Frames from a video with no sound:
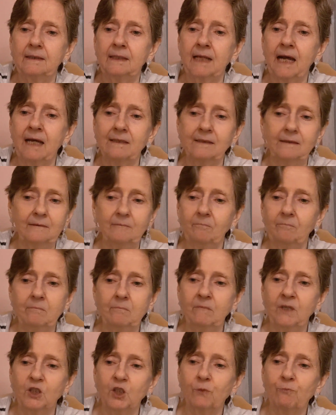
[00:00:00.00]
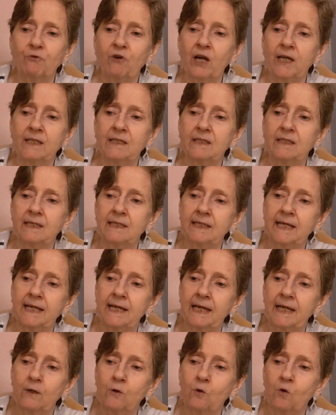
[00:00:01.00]
Not much product in it
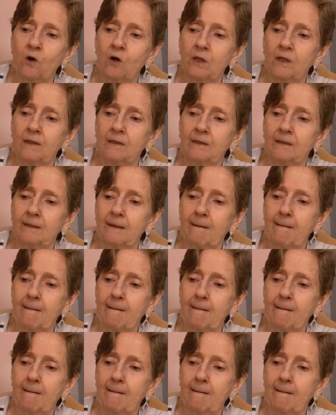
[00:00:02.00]
at all.